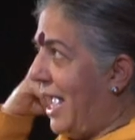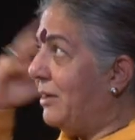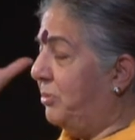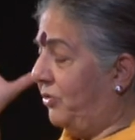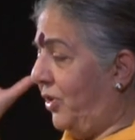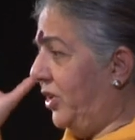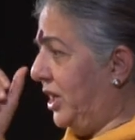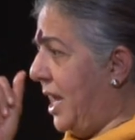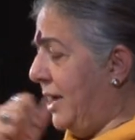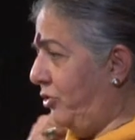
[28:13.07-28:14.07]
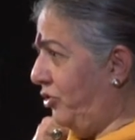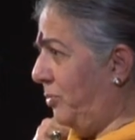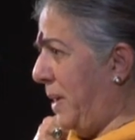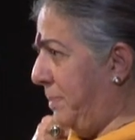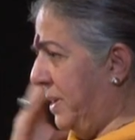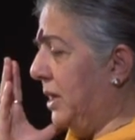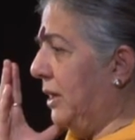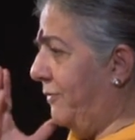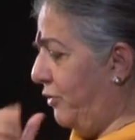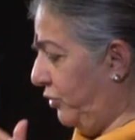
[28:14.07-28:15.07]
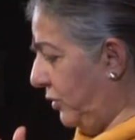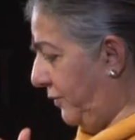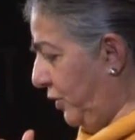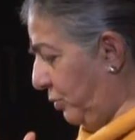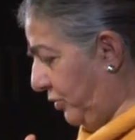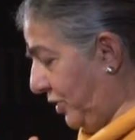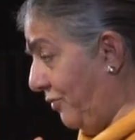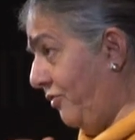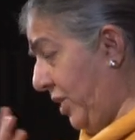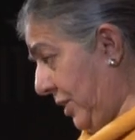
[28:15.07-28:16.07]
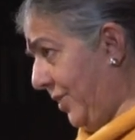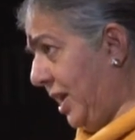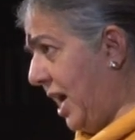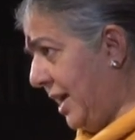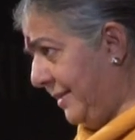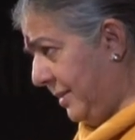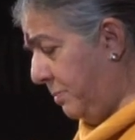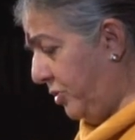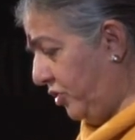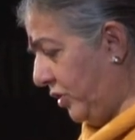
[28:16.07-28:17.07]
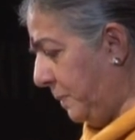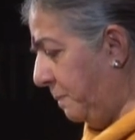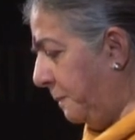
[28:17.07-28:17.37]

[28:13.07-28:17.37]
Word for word: atmospheric nitrogen by burning fossil fuels at very, very high temperature.